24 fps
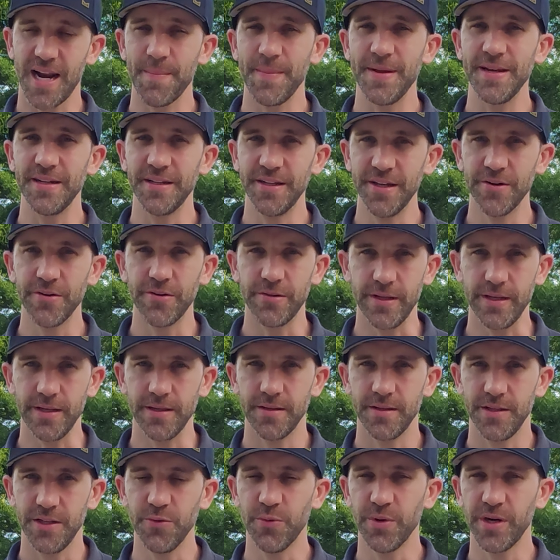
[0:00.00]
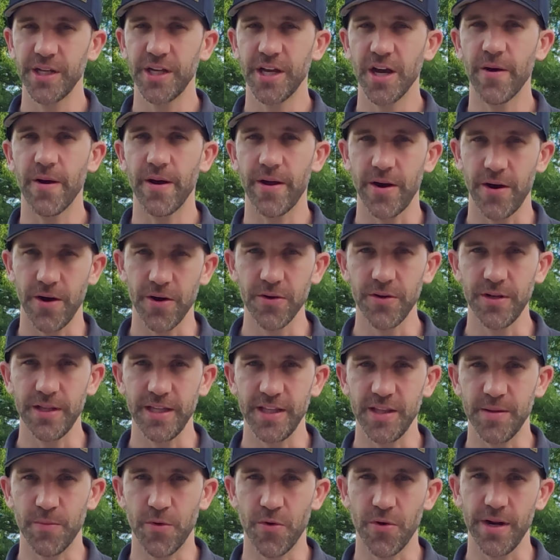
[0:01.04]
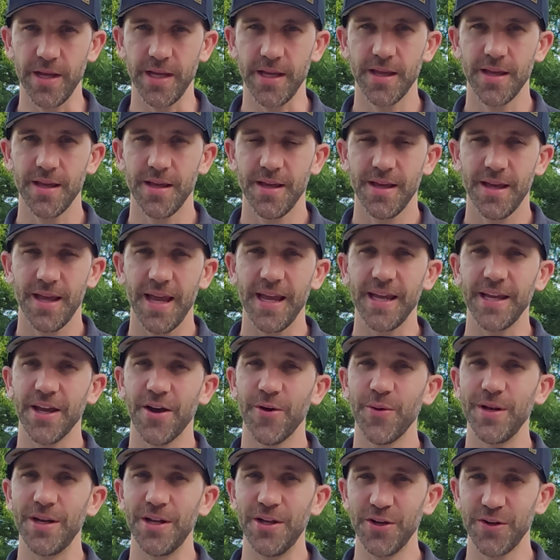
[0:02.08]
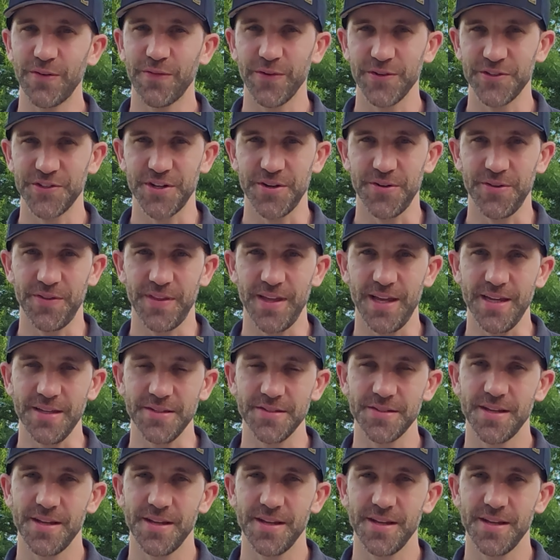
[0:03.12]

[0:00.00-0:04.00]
I mean, literally, you want to go out early in the morning and go and look for certain things.